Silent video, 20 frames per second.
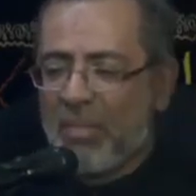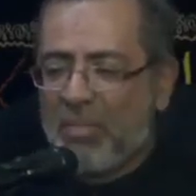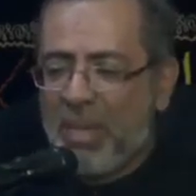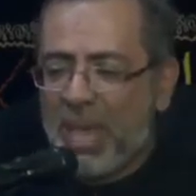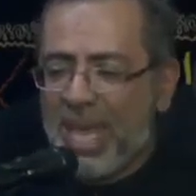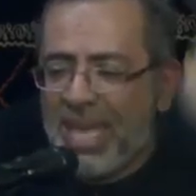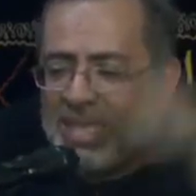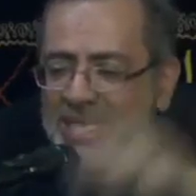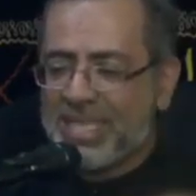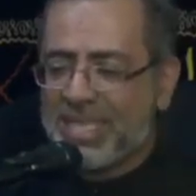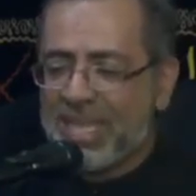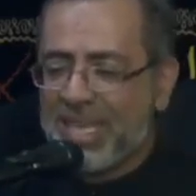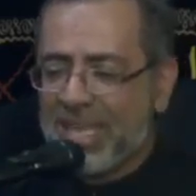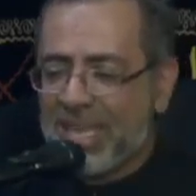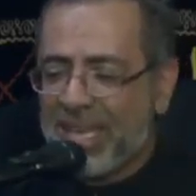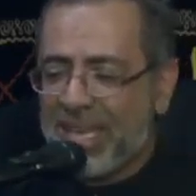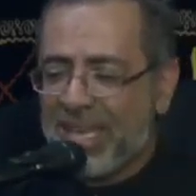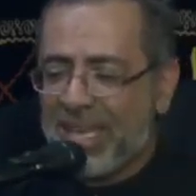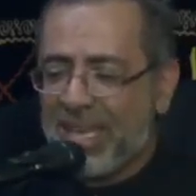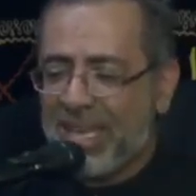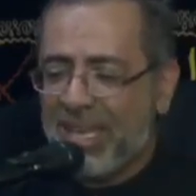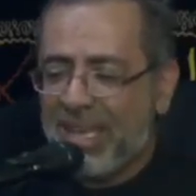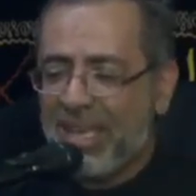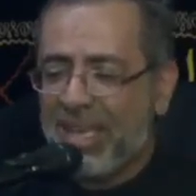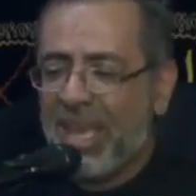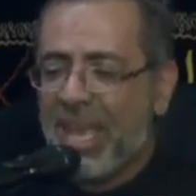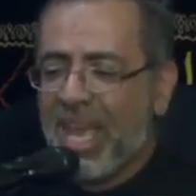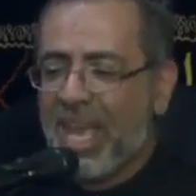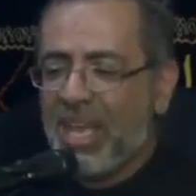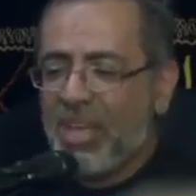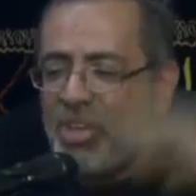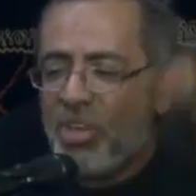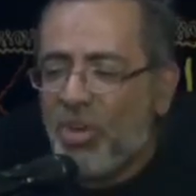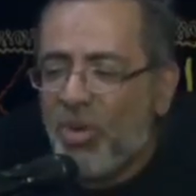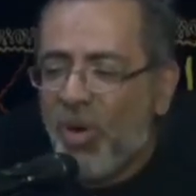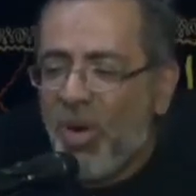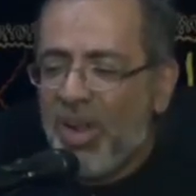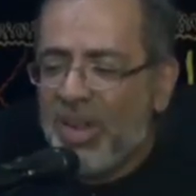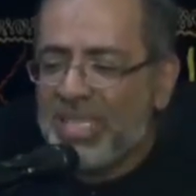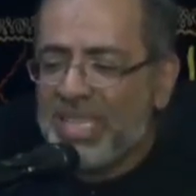Betty, you
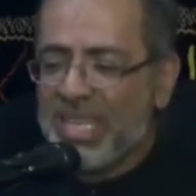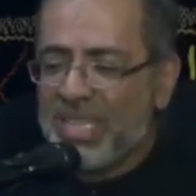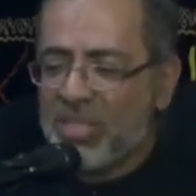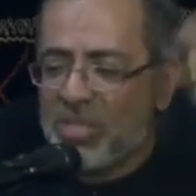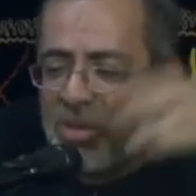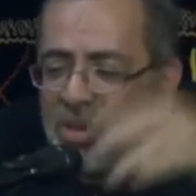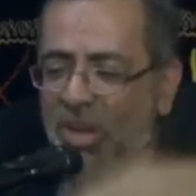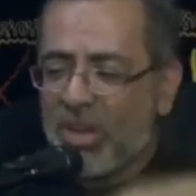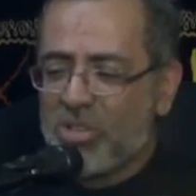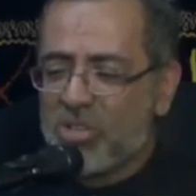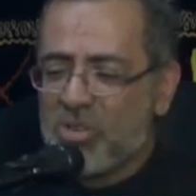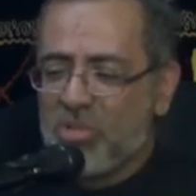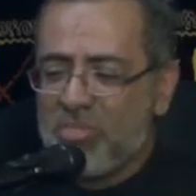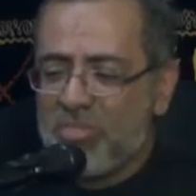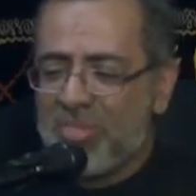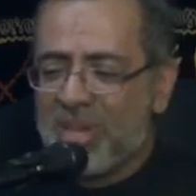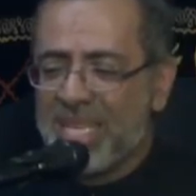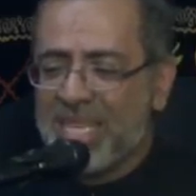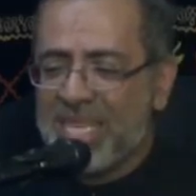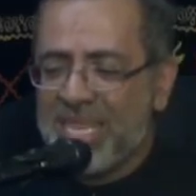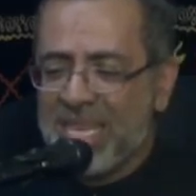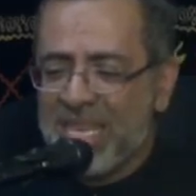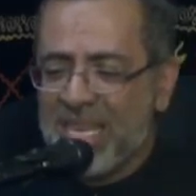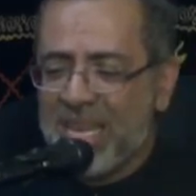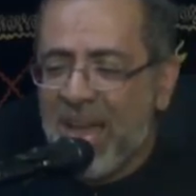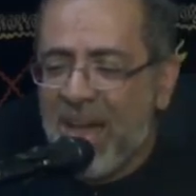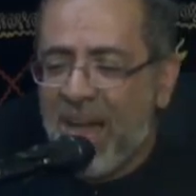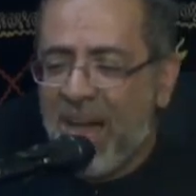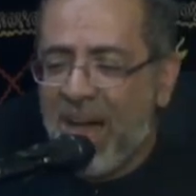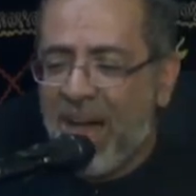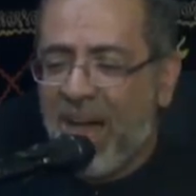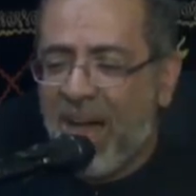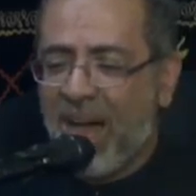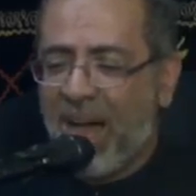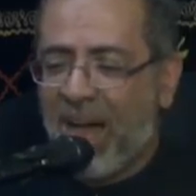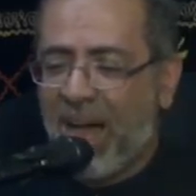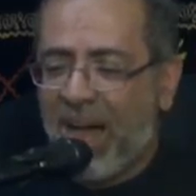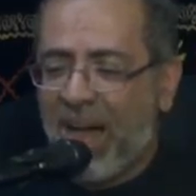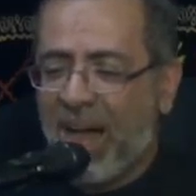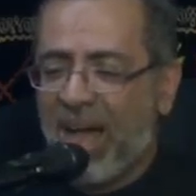wanted to go to
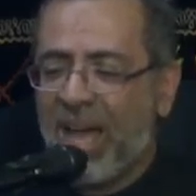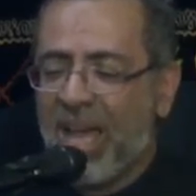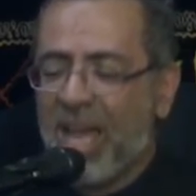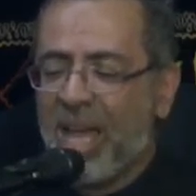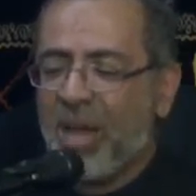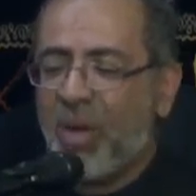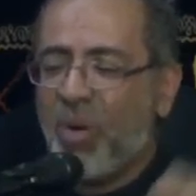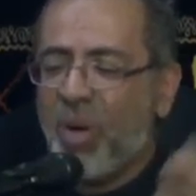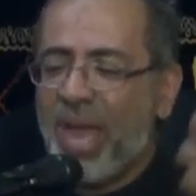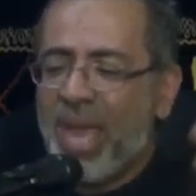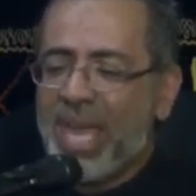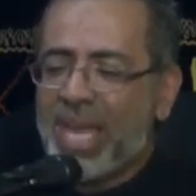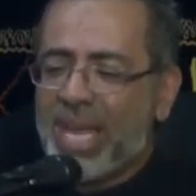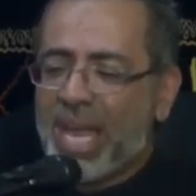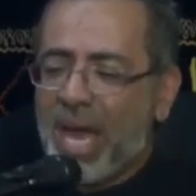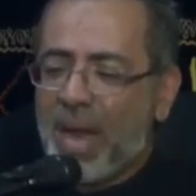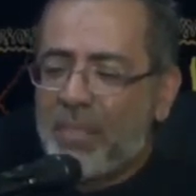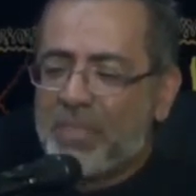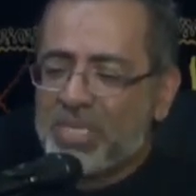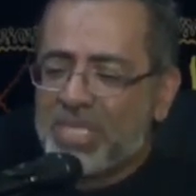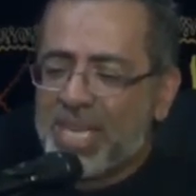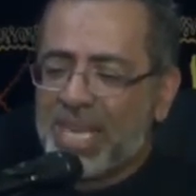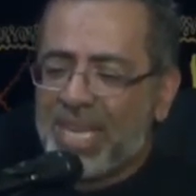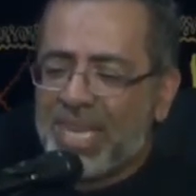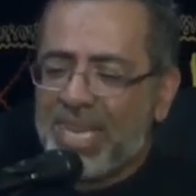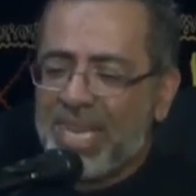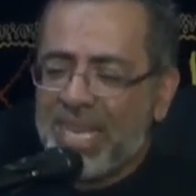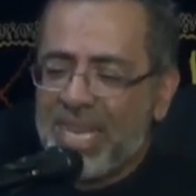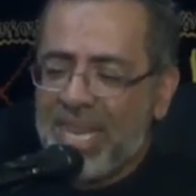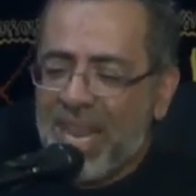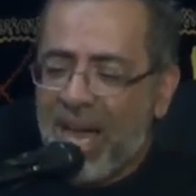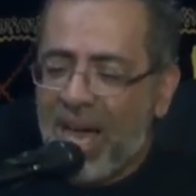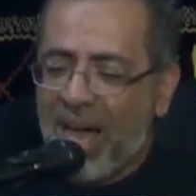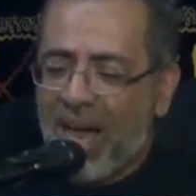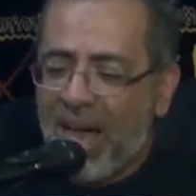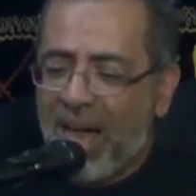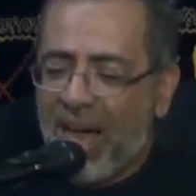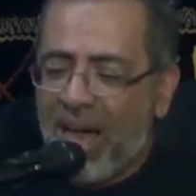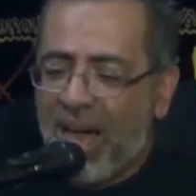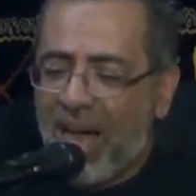Medina. Wake up,
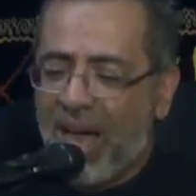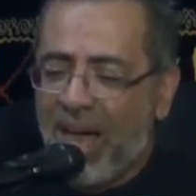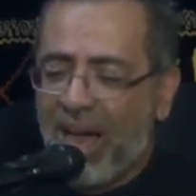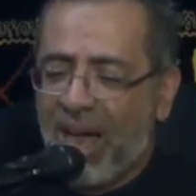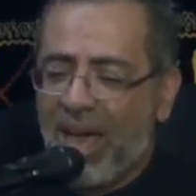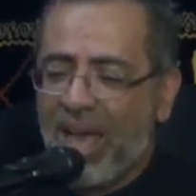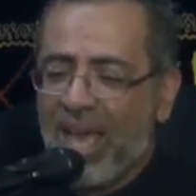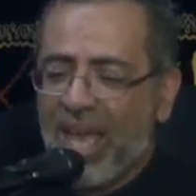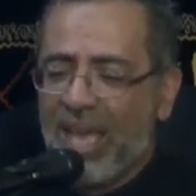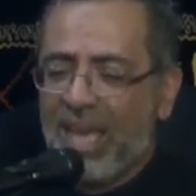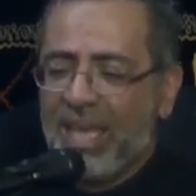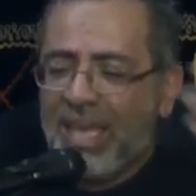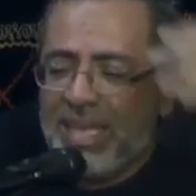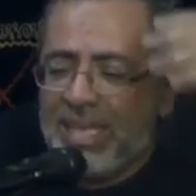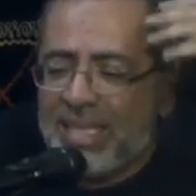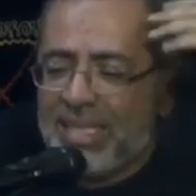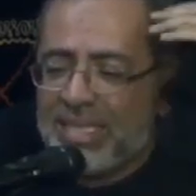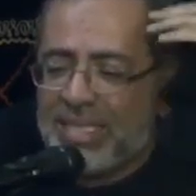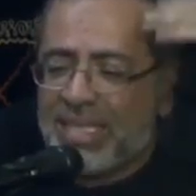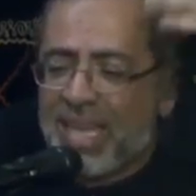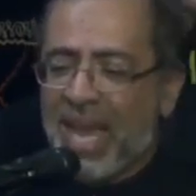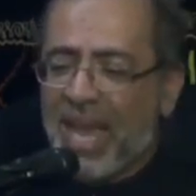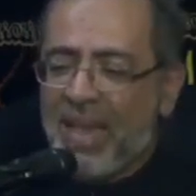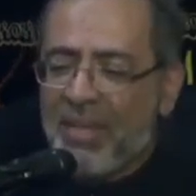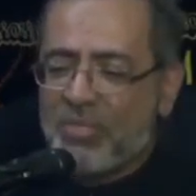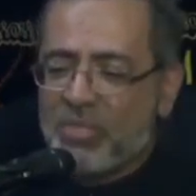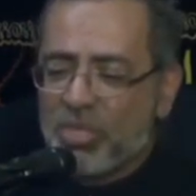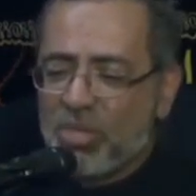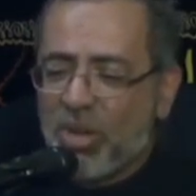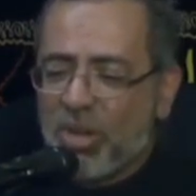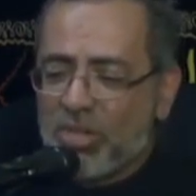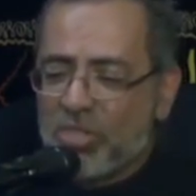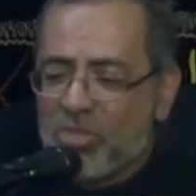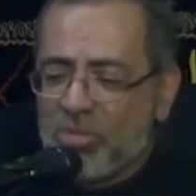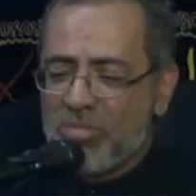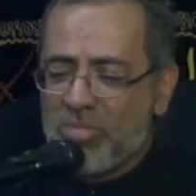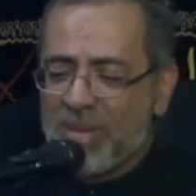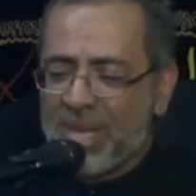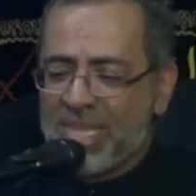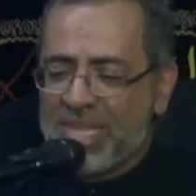Sakina. It is time to go
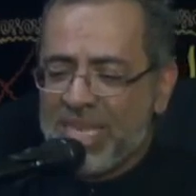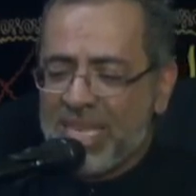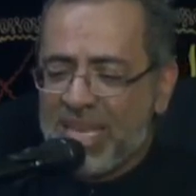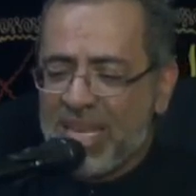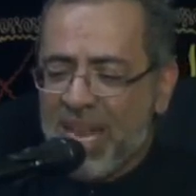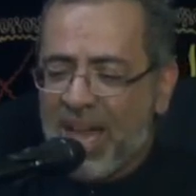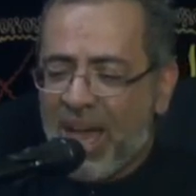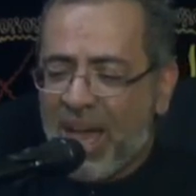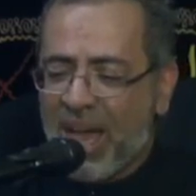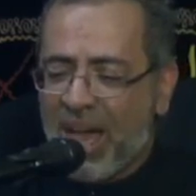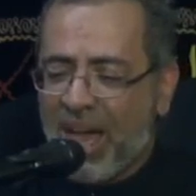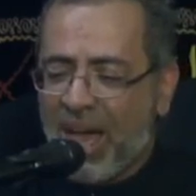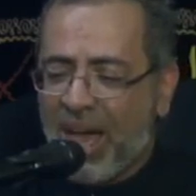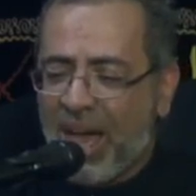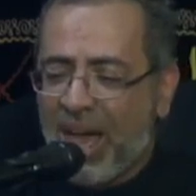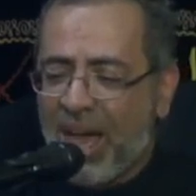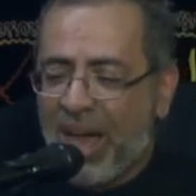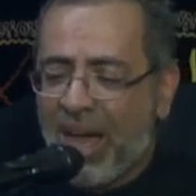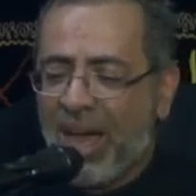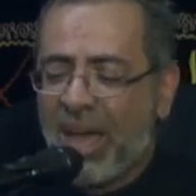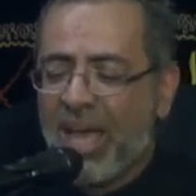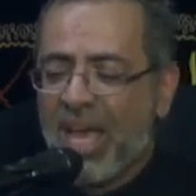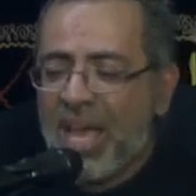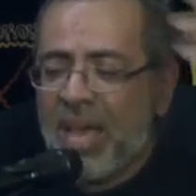Medina.